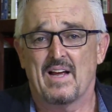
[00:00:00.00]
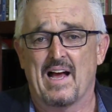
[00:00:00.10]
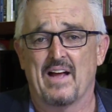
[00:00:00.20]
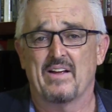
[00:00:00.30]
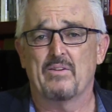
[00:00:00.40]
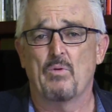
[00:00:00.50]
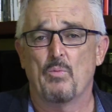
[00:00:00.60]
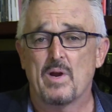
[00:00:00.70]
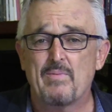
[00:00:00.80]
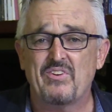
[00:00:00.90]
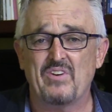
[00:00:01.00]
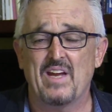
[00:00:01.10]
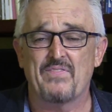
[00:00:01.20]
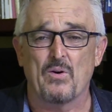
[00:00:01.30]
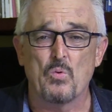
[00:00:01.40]
Uh, when we
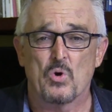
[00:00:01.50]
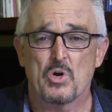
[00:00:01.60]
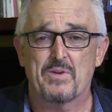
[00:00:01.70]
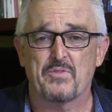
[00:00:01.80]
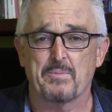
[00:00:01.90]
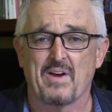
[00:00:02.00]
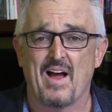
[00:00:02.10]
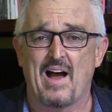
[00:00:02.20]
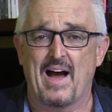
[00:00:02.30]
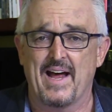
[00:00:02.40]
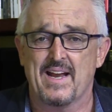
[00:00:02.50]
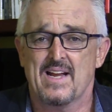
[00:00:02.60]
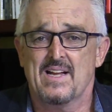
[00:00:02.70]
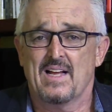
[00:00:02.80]
receive a word from God,